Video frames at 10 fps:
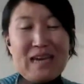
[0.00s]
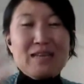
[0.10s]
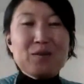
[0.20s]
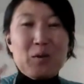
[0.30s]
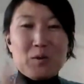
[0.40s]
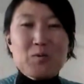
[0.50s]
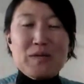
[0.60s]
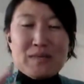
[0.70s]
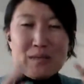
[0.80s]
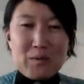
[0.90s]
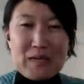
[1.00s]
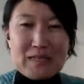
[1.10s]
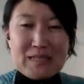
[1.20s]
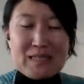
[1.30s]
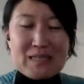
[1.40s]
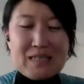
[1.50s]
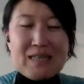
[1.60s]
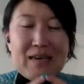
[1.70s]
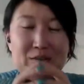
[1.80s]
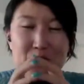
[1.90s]
it's always the right decision
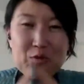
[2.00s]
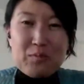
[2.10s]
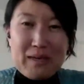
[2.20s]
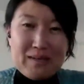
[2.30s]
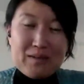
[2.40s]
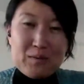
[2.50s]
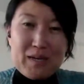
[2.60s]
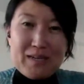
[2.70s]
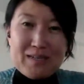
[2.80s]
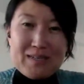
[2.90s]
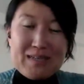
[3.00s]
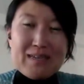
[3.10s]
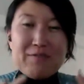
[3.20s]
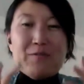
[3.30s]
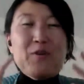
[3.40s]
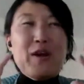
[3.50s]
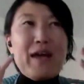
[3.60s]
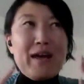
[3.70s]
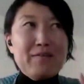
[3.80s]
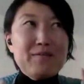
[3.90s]
that you make it right. For
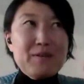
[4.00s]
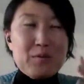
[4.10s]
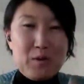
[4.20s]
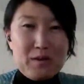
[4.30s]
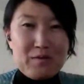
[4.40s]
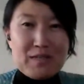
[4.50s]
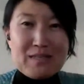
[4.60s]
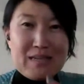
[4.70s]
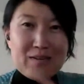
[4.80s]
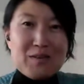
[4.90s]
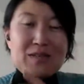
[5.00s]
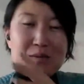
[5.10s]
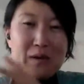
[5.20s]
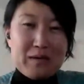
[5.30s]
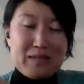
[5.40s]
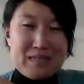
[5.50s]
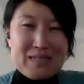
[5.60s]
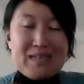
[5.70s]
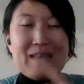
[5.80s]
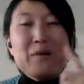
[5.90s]
every one of us, there is a right
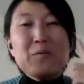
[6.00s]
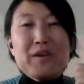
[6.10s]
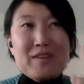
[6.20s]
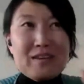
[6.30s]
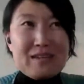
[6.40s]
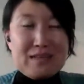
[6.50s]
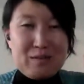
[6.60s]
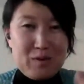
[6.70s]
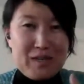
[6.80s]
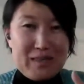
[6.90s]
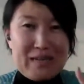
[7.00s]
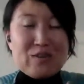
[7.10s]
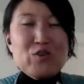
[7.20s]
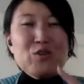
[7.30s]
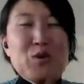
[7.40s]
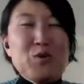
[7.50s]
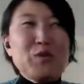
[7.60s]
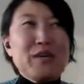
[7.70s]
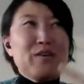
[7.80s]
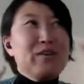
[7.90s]
decision that we think is right. There no
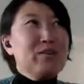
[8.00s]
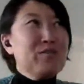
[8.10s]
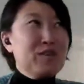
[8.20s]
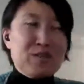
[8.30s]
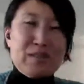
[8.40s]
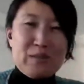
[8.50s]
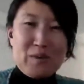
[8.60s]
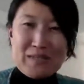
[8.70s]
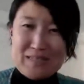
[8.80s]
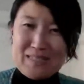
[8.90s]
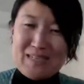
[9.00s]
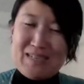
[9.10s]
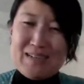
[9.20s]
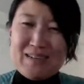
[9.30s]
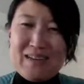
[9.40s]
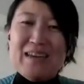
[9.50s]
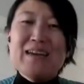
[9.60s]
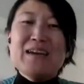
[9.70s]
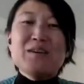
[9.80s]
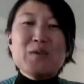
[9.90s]
like universal right decision,
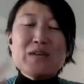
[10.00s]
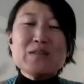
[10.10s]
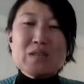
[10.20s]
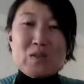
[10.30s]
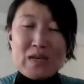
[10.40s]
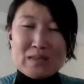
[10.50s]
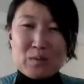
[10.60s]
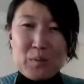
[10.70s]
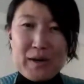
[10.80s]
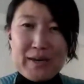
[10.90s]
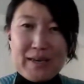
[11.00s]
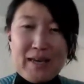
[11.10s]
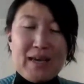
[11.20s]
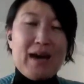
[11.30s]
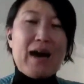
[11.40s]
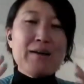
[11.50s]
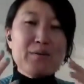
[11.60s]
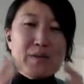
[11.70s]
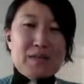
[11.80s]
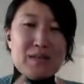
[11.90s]
right? So that's why I
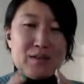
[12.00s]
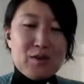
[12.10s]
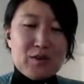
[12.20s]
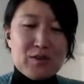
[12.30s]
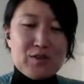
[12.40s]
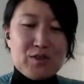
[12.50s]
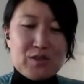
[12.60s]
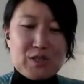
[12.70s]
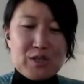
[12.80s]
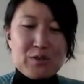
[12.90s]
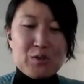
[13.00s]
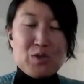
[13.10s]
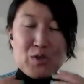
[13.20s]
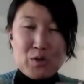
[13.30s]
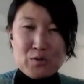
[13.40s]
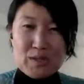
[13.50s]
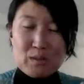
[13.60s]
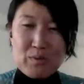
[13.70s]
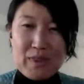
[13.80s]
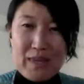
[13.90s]
really encourage you to
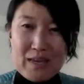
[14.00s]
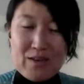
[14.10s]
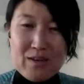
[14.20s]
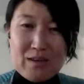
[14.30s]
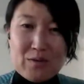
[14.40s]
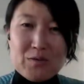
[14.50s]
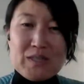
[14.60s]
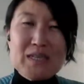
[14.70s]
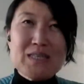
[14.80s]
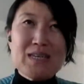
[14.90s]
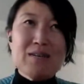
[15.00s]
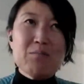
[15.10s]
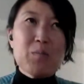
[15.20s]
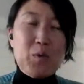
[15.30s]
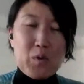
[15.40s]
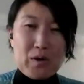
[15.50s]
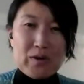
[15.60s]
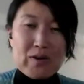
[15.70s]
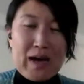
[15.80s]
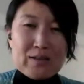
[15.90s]
notice within you, listen
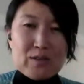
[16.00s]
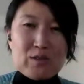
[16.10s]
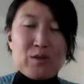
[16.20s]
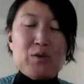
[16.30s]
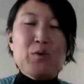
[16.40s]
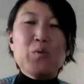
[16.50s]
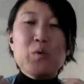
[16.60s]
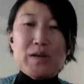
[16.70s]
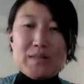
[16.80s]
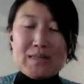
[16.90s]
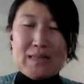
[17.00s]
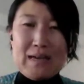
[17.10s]
more as to what